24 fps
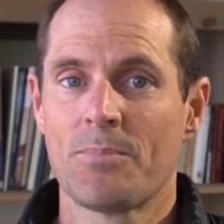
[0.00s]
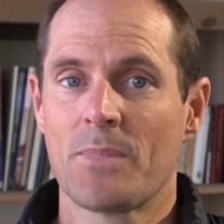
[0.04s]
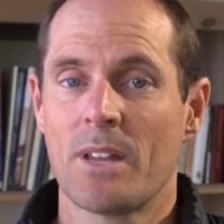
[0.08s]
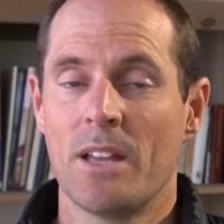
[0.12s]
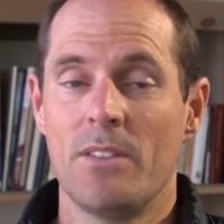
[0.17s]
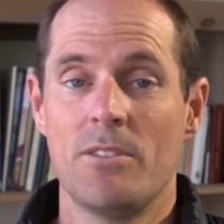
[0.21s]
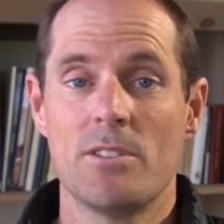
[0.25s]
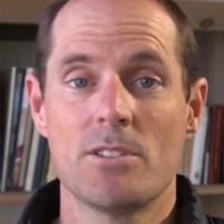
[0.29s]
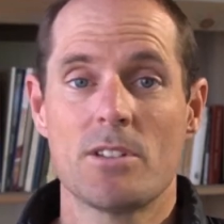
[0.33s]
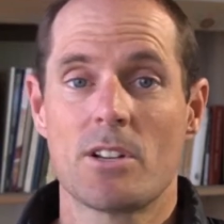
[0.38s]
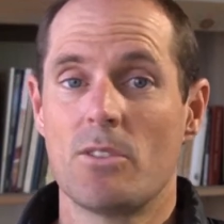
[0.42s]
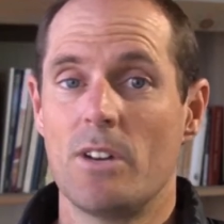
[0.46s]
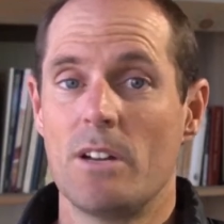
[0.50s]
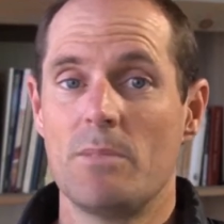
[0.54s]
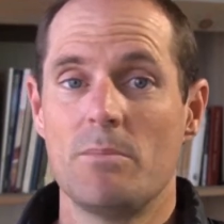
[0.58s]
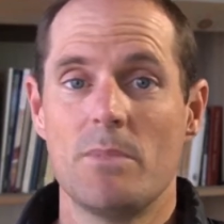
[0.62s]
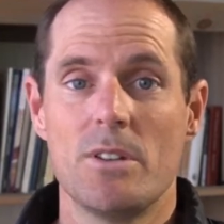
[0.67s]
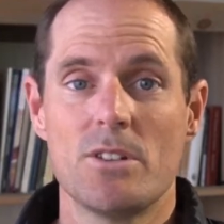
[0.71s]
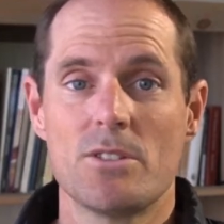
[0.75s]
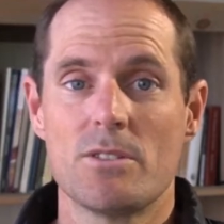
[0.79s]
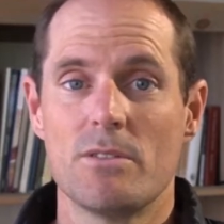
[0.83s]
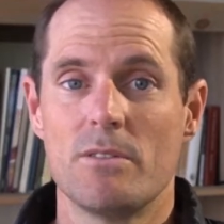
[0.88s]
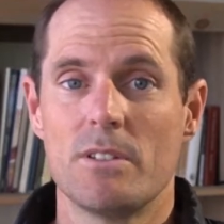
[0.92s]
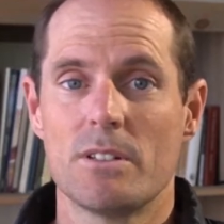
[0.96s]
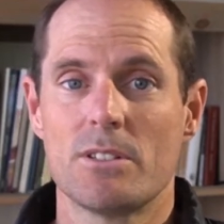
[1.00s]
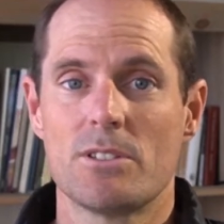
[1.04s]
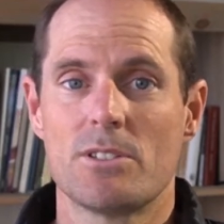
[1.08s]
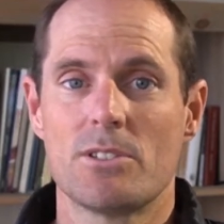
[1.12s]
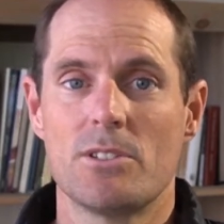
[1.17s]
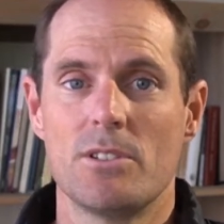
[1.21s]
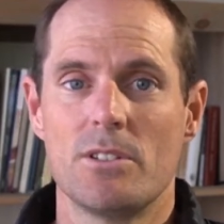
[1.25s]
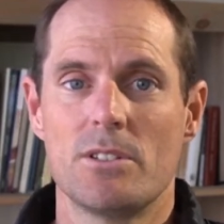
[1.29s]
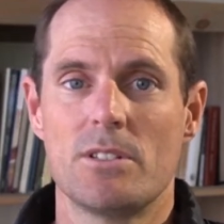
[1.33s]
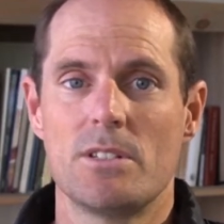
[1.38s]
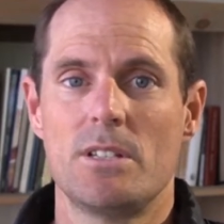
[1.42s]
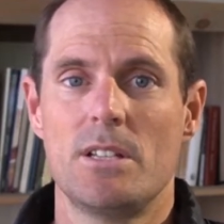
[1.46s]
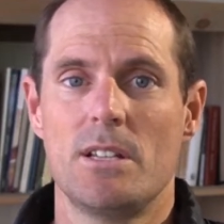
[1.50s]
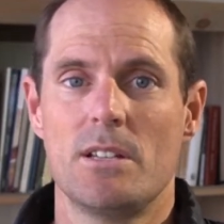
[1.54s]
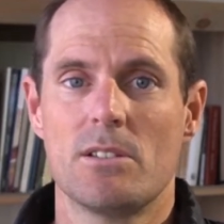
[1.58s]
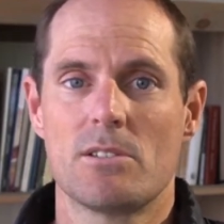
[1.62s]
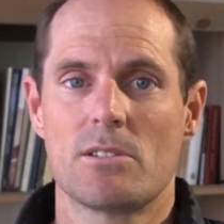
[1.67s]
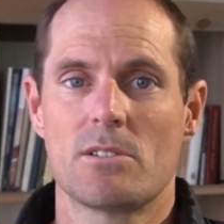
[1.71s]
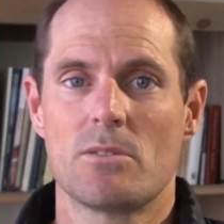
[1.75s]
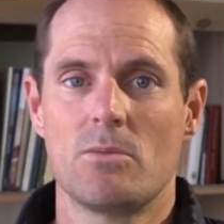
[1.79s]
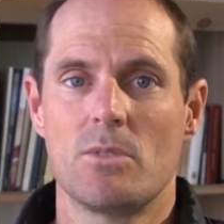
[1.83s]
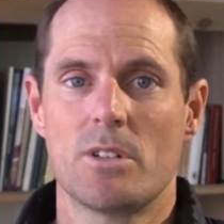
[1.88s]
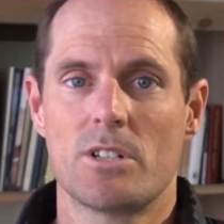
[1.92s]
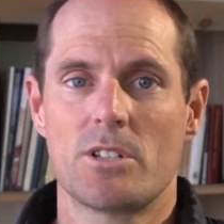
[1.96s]
And there's a great measure of uncertainty
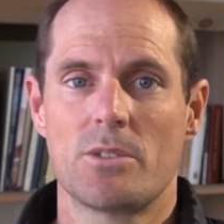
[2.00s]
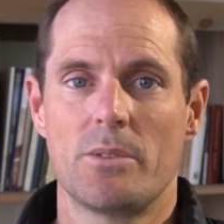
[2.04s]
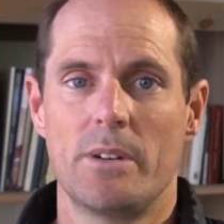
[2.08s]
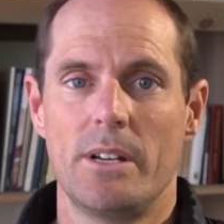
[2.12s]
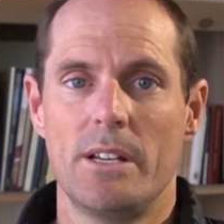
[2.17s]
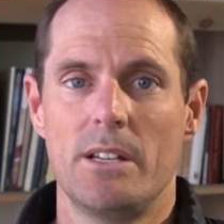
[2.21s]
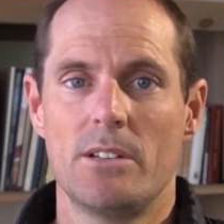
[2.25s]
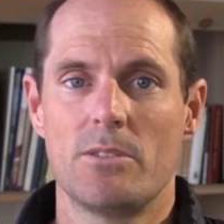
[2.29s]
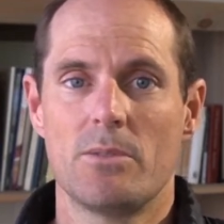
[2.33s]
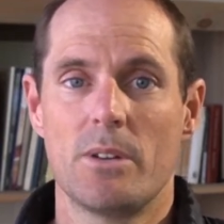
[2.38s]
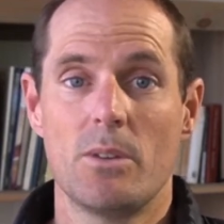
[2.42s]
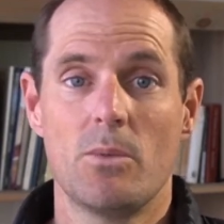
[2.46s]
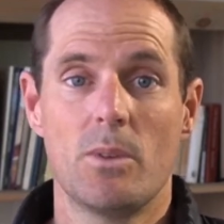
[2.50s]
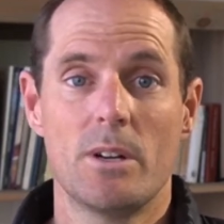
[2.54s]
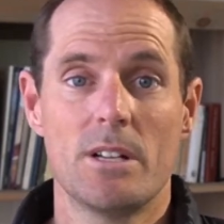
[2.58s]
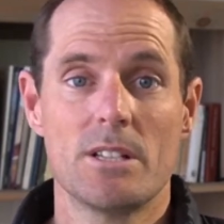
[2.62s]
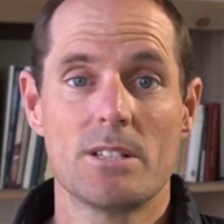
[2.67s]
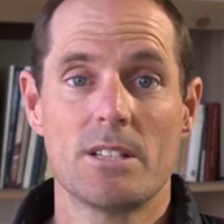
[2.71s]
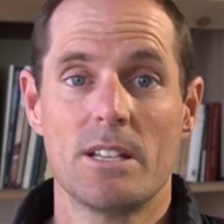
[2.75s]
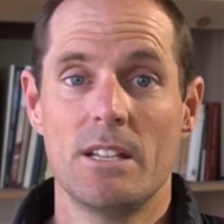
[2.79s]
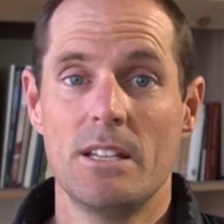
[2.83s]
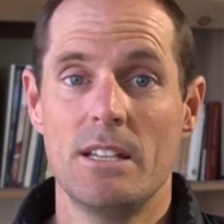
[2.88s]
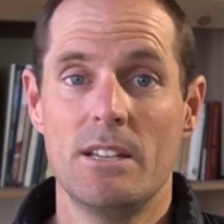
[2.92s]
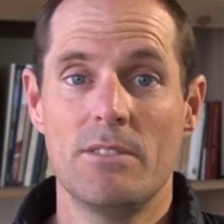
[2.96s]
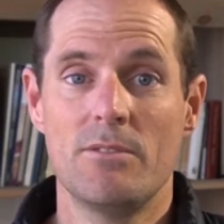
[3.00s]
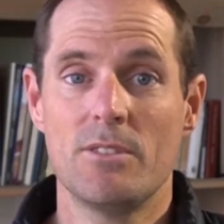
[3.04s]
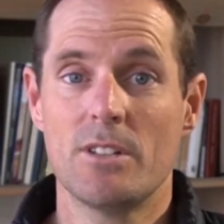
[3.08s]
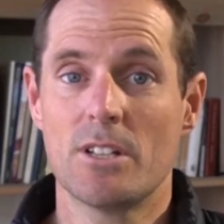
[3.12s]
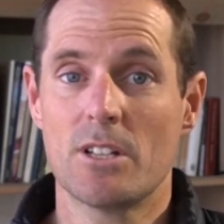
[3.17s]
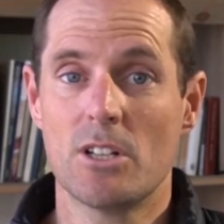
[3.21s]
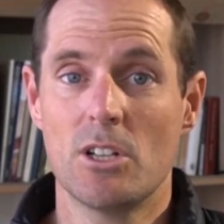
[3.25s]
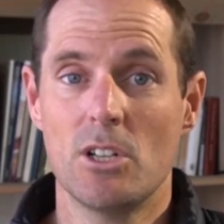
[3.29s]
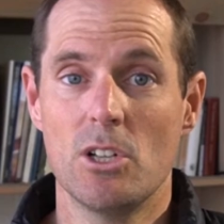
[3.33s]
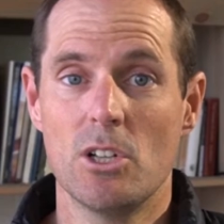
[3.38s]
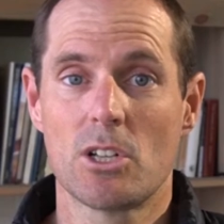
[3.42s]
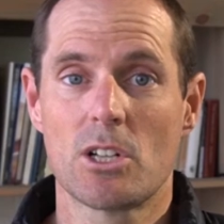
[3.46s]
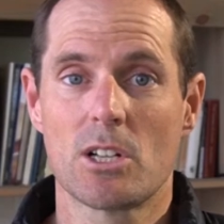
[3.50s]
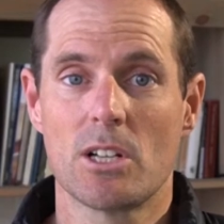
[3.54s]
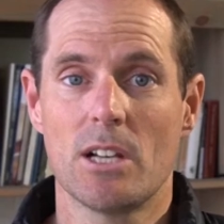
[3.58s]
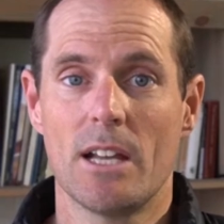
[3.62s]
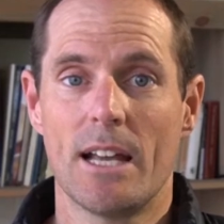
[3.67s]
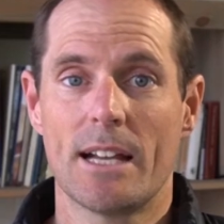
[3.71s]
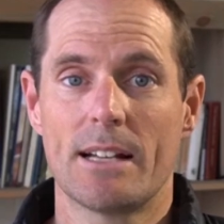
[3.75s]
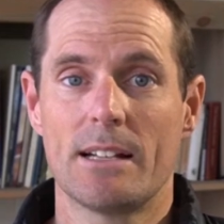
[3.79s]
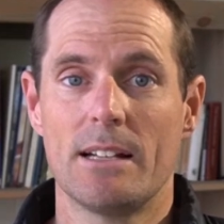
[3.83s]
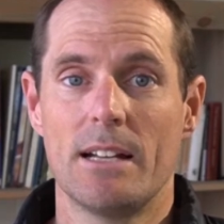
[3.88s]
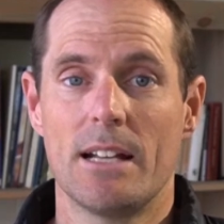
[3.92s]
as to what 2021 is even going to look like,